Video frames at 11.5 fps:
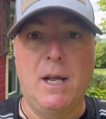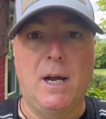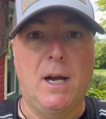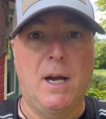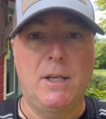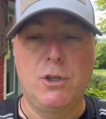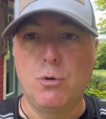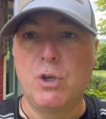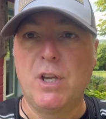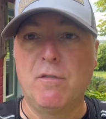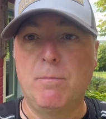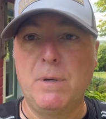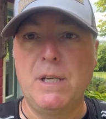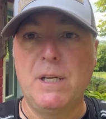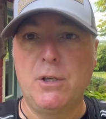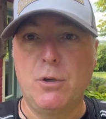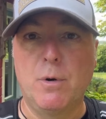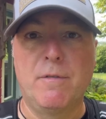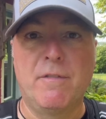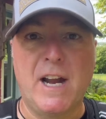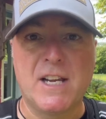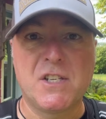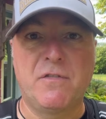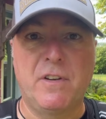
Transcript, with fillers: uh, you give me, you invest